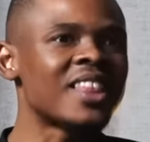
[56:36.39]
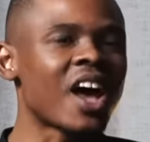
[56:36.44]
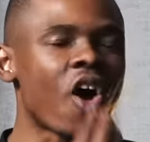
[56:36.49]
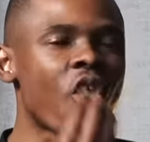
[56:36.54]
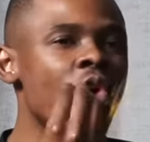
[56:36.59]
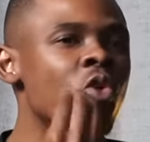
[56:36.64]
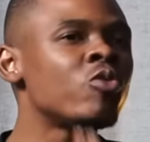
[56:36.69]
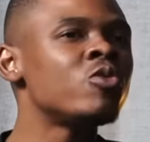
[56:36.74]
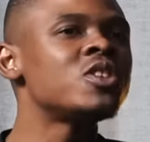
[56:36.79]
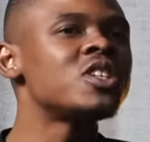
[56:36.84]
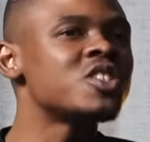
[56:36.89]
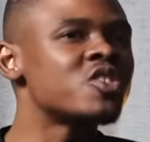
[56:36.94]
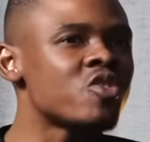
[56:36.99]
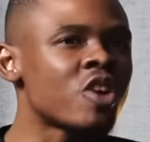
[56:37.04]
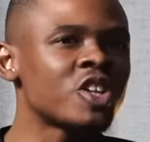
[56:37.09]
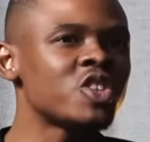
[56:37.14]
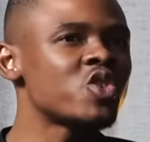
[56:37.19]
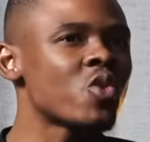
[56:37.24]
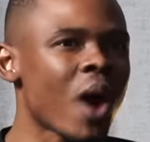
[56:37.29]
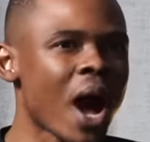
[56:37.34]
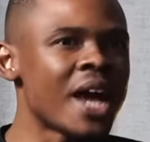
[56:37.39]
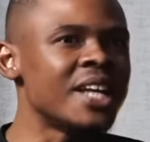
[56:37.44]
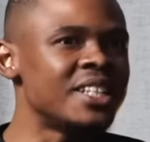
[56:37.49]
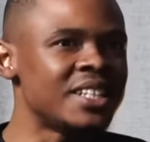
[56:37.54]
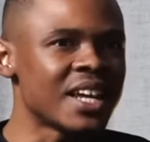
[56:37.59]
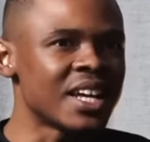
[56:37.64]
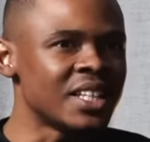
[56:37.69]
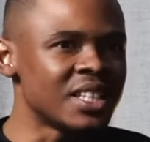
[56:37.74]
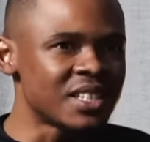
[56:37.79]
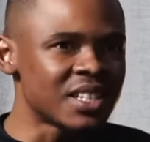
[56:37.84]
The old is not your
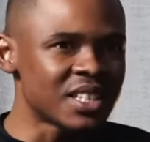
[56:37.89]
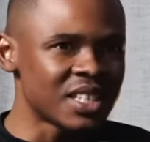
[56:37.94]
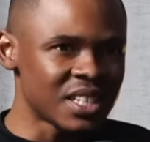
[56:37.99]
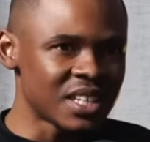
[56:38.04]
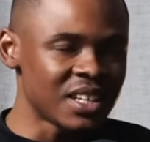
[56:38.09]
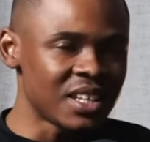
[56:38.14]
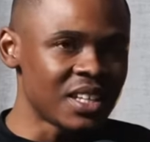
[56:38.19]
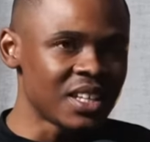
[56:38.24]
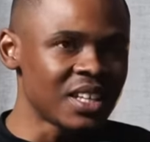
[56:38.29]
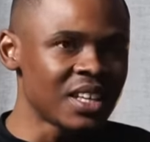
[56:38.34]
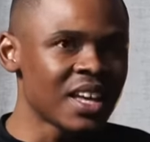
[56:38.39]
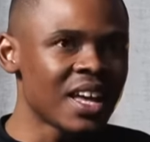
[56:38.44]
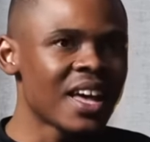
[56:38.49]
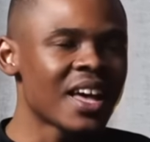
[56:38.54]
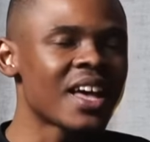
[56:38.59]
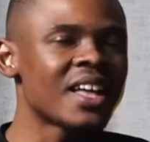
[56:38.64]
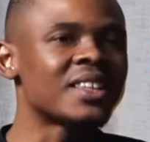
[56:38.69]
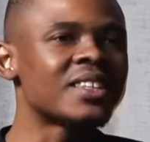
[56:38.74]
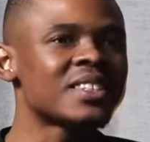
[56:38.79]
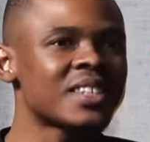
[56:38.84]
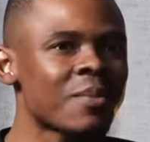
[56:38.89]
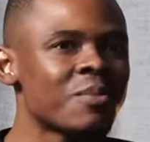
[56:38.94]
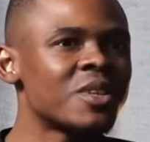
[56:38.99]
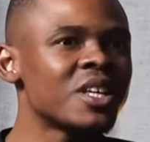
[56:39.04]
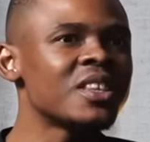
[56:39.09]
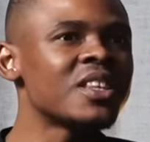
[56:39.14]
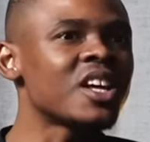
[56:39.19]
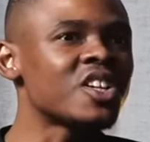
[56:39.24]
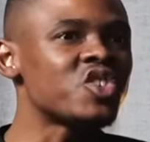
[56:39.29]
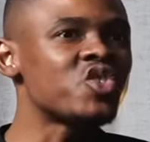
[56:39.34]
identity. Mm-hmm. It's
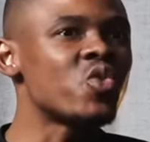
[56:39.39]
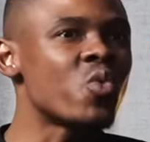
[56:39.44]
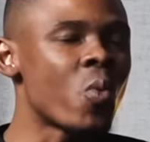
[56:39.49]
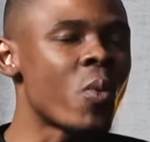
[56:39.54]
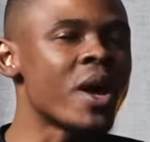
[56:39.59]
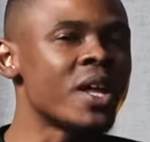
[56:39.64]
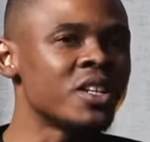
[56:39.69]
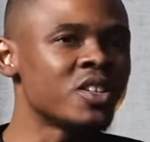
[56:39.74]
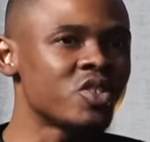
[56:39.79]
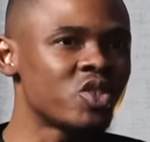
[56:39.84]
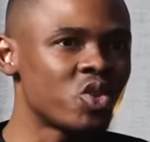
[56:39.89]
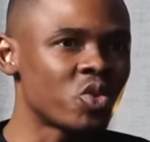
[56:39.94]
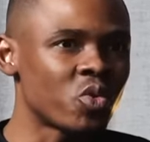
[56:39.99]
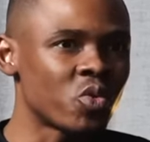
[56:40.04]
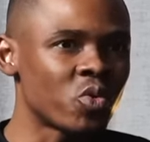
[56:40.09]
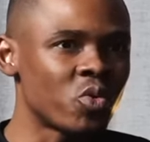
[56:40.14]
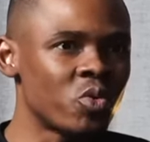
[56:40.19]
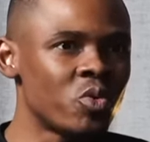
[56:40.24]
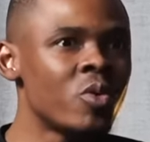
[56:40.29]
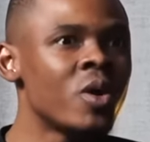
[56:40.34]
something that you went through.